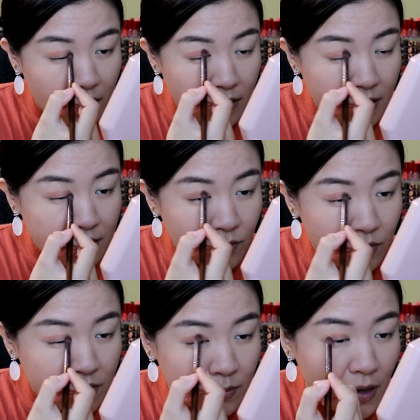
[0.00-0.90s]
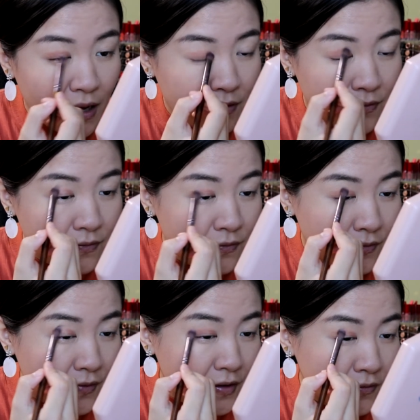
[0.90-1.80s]
this was my
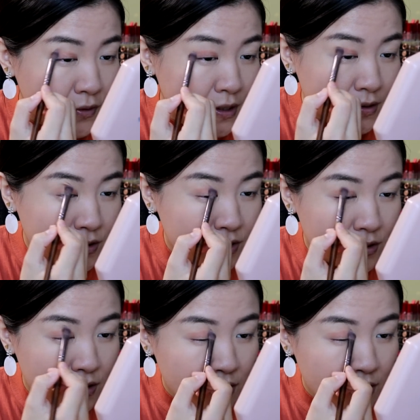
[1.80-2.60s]
favorite